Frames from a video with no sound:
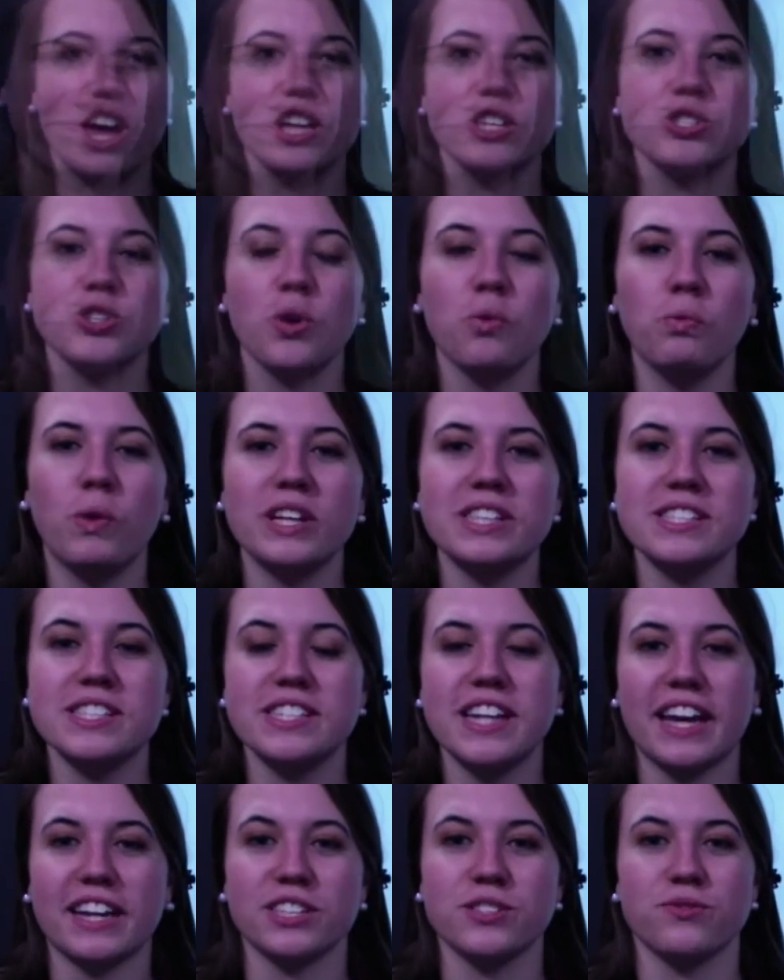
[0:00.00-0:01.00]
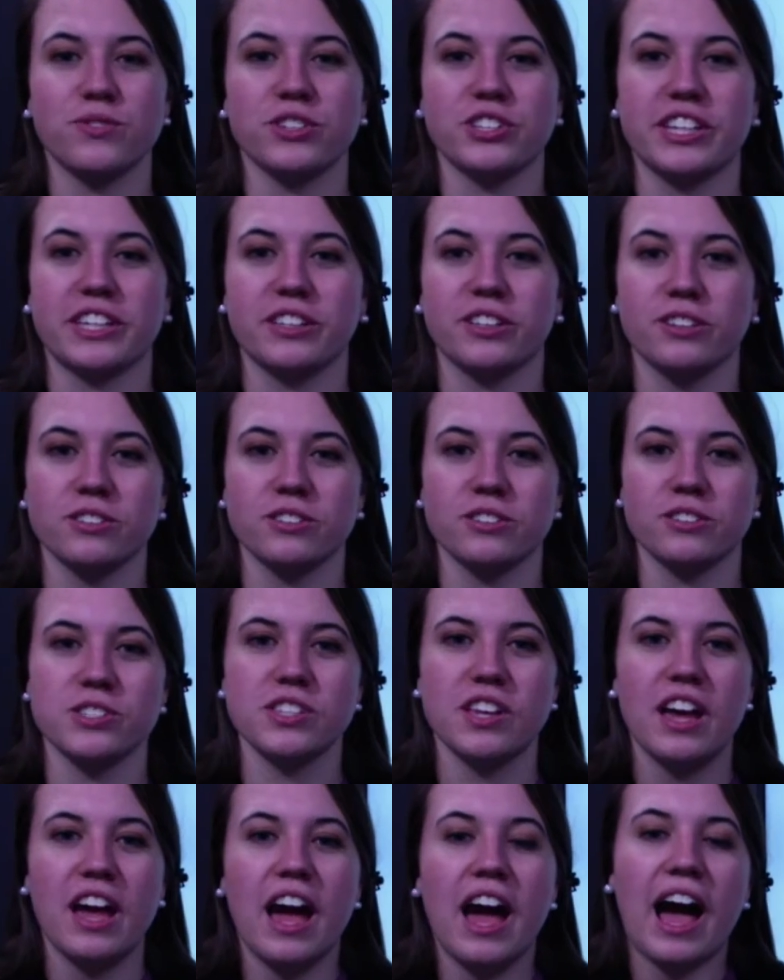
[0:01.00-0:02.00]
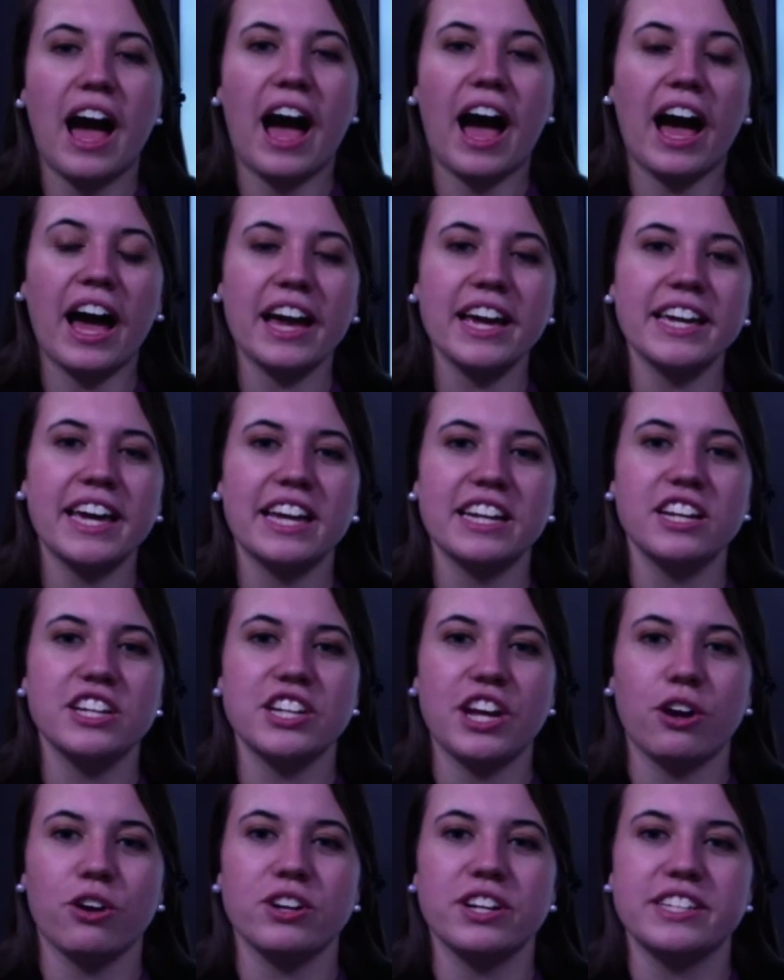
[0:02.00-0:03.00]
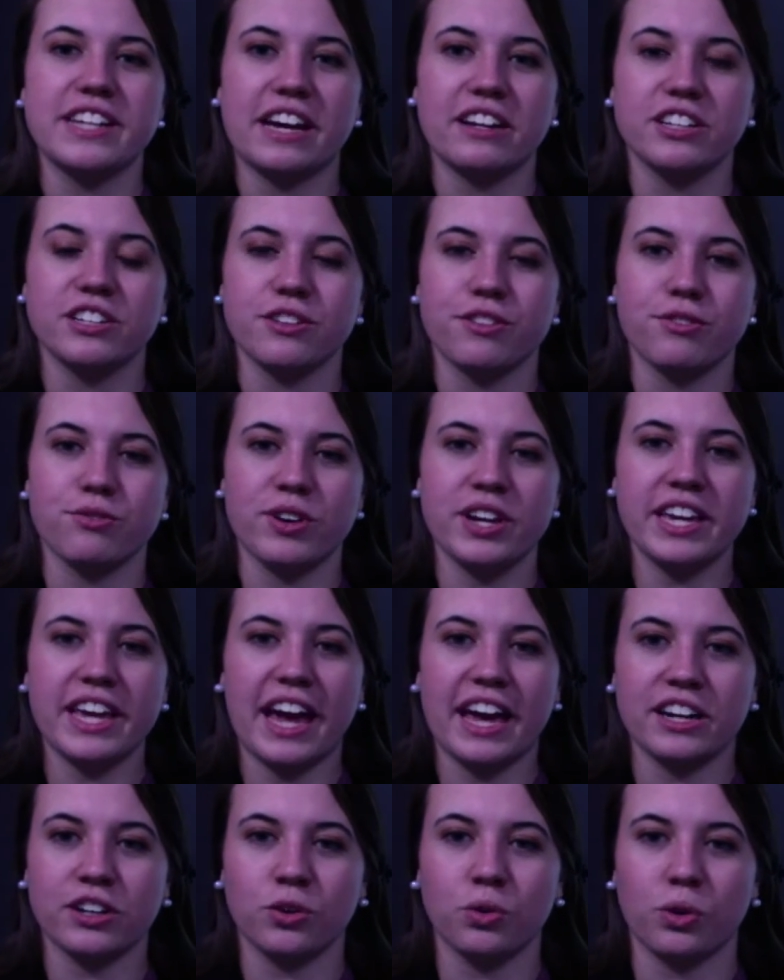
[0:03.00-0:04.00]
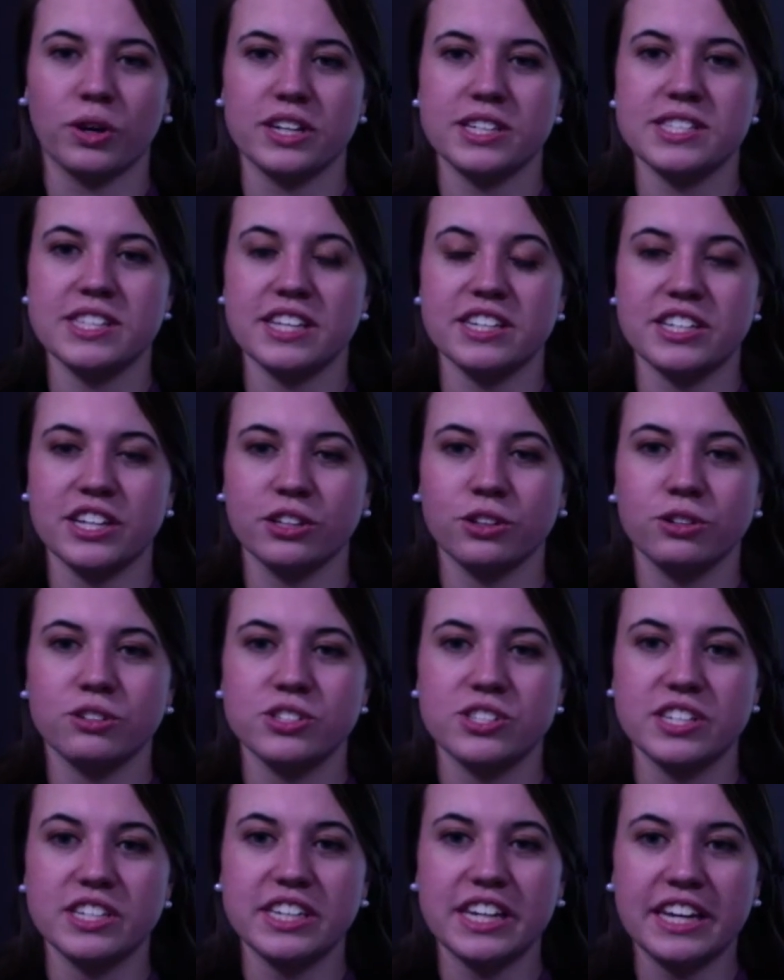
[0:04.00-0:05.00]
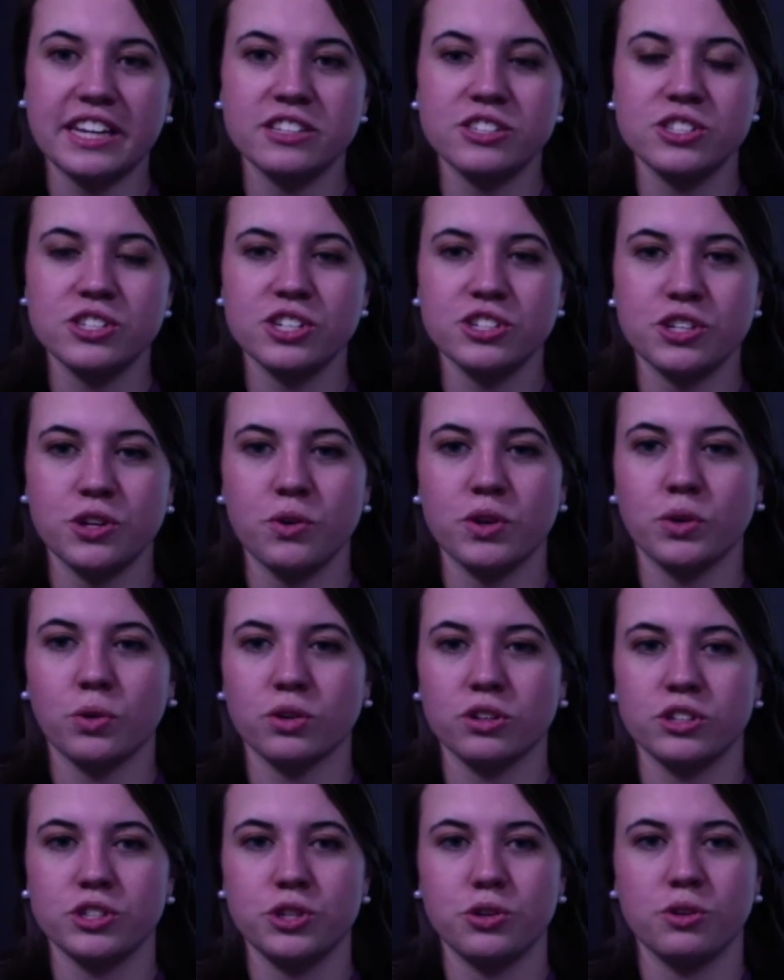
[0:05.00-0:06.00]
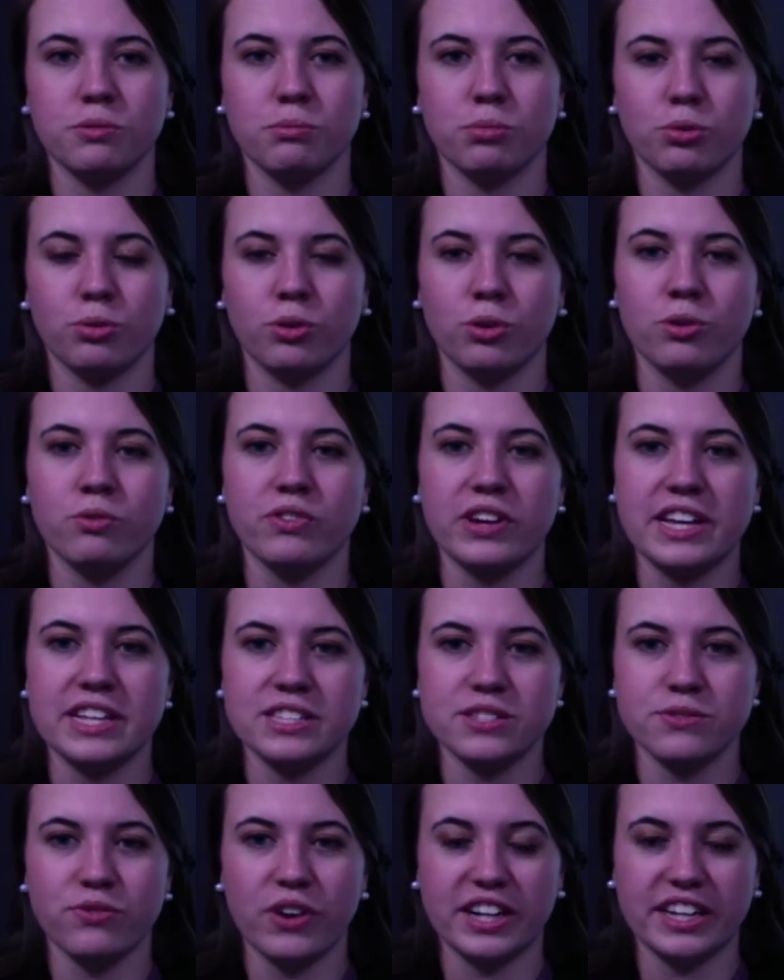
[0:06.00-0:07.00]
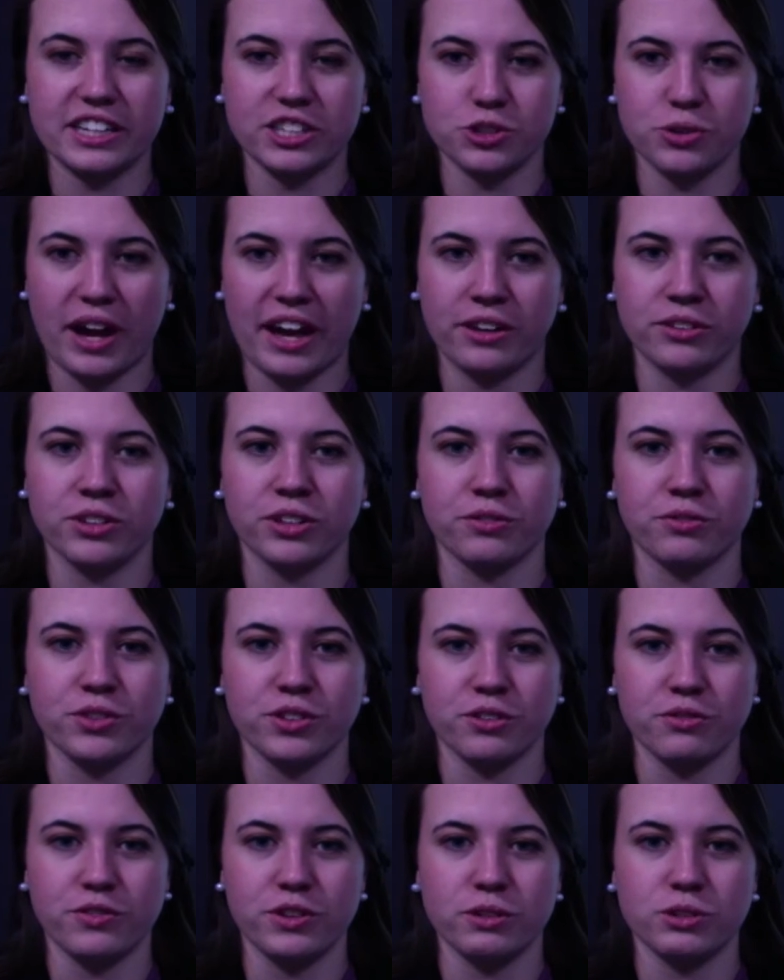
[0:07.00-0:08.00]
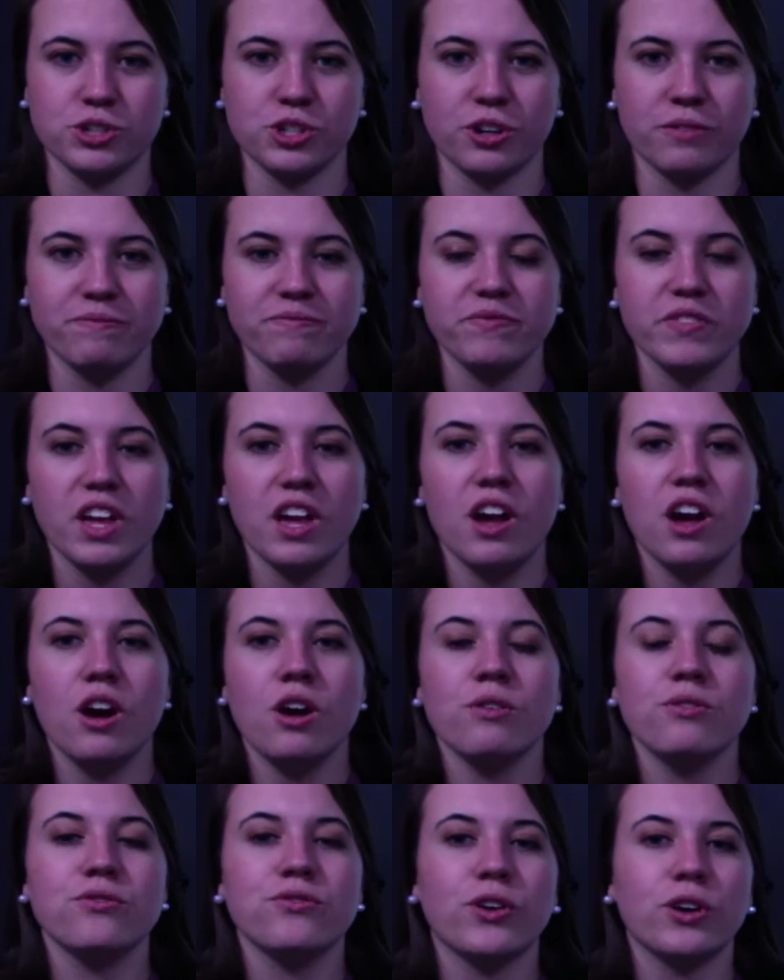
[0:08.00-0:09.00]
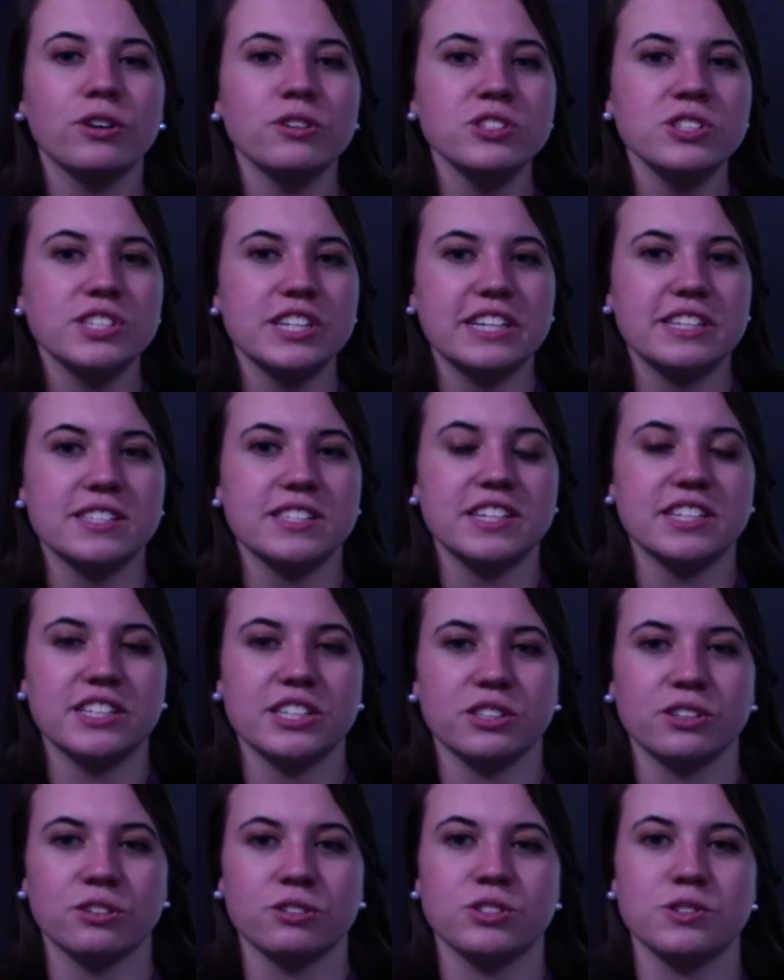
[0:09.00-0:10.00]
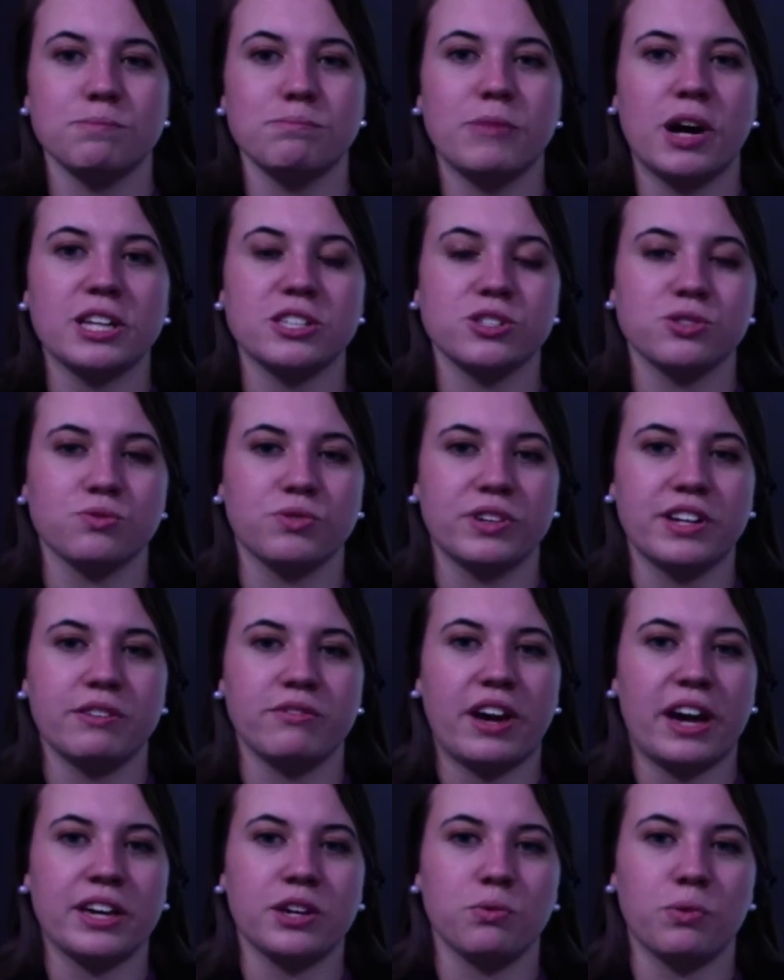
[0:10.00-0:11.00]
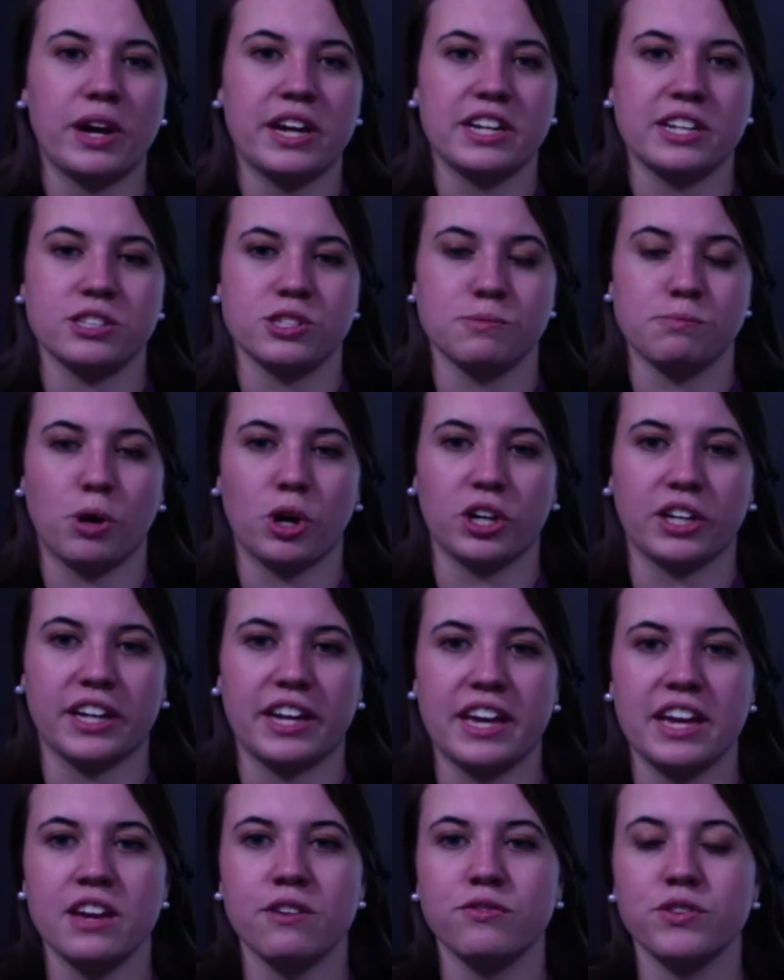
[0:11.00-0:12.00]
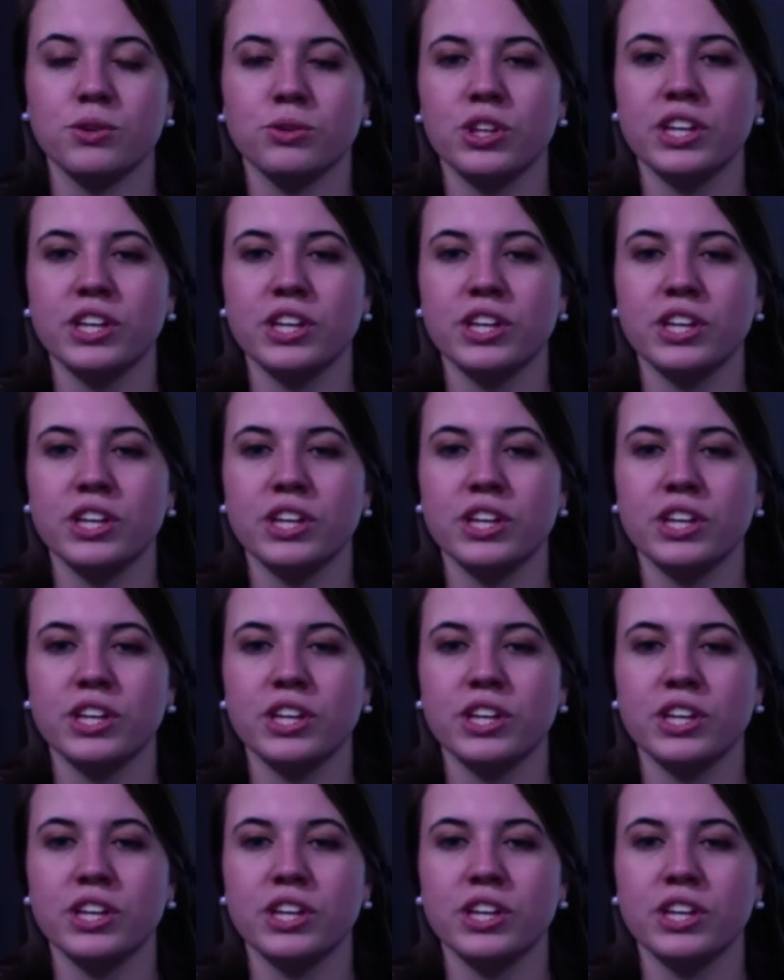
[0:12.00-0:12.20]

So what's next for Dillard's? I kind of narrowed it down into 3 categories that Dillard's needs to do in order to improve its financial outlook for the future. First is that Dillard's must reevaluate its market. If you